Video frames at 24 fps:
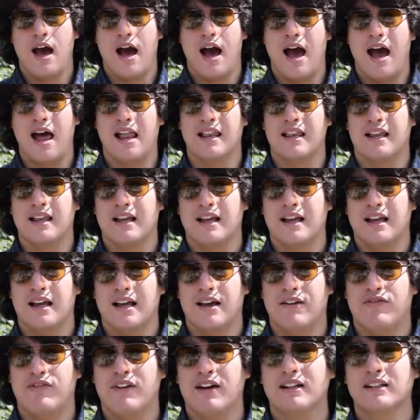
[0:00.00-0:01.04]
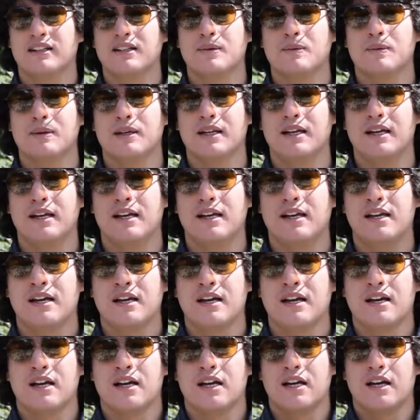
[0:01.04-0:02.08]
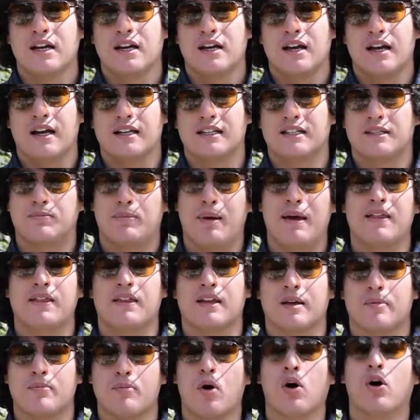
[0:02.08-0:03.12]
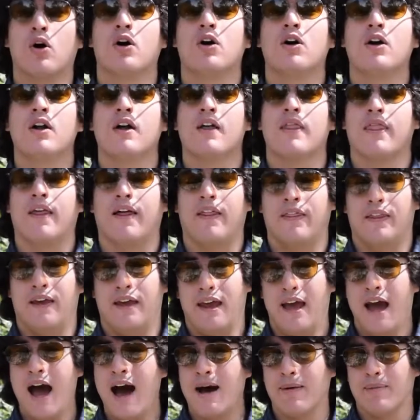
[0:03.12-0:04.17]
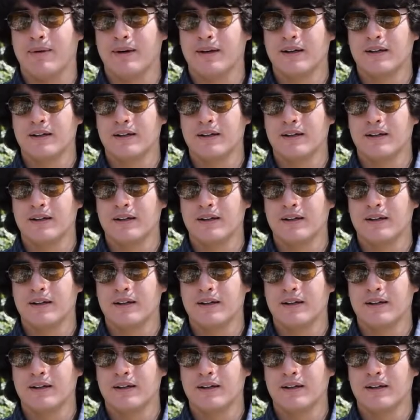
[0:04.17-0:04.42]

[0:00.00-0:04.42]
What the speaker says: and effectively spending more than they have.